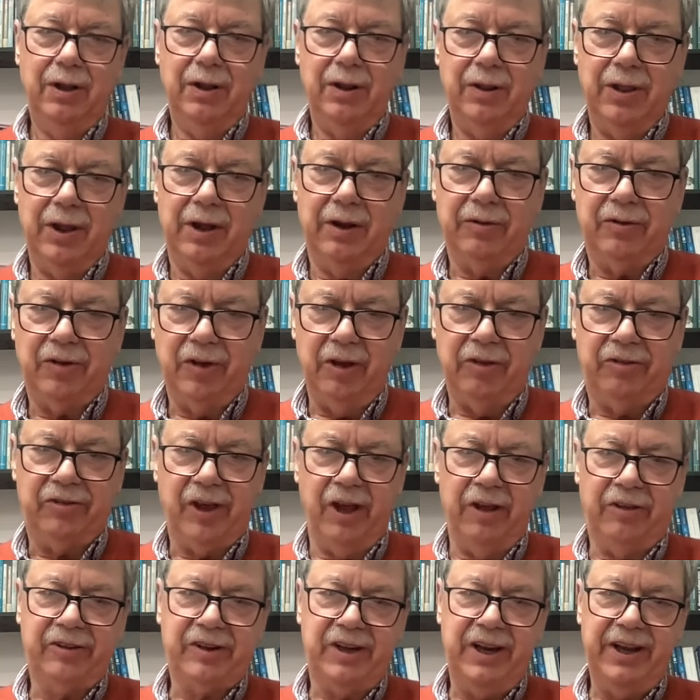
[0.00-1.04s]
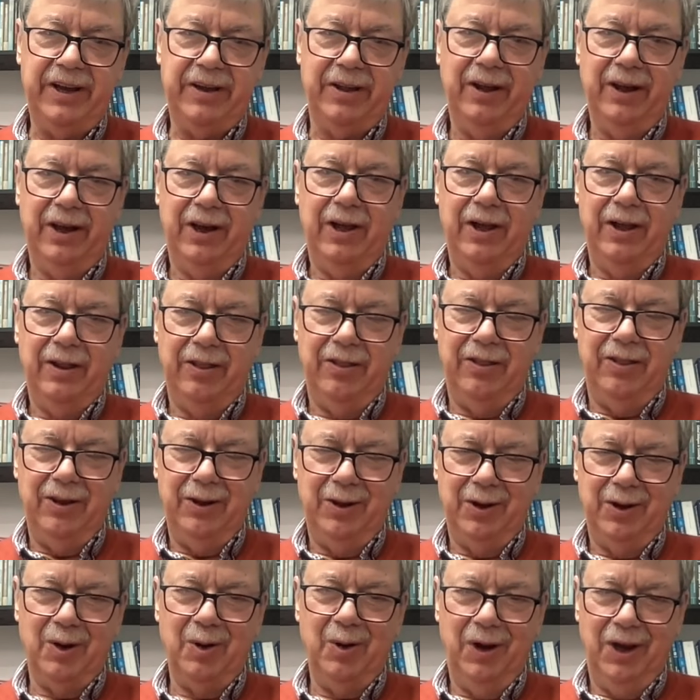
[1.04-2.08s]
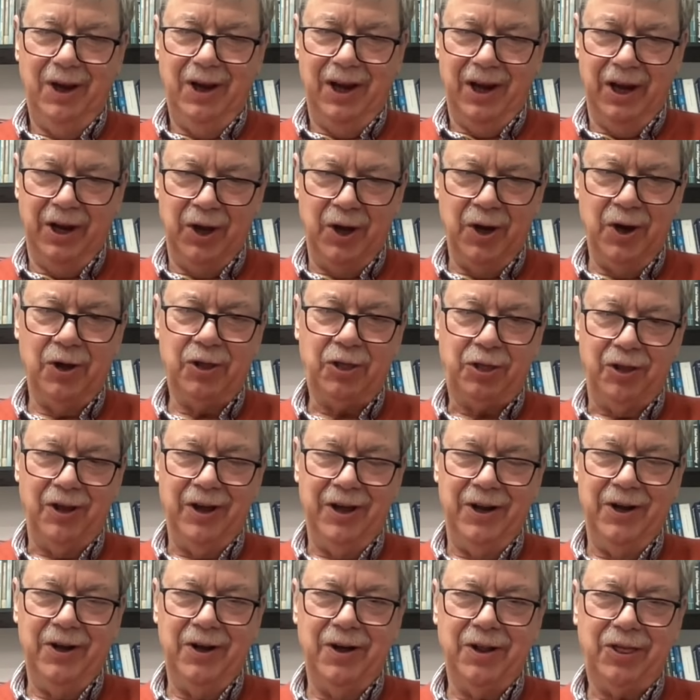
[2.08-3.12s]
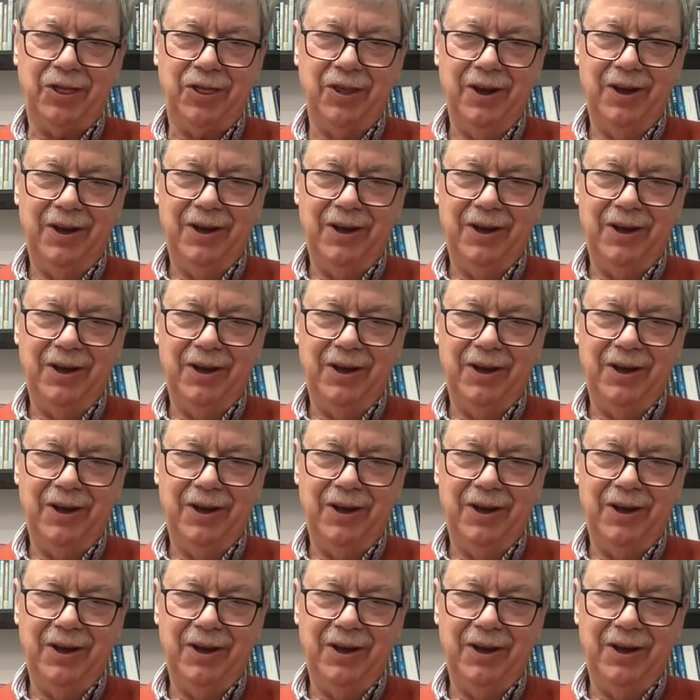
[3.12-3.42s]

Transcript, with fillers: it's, it's clear, you know, an Earth, an Earth,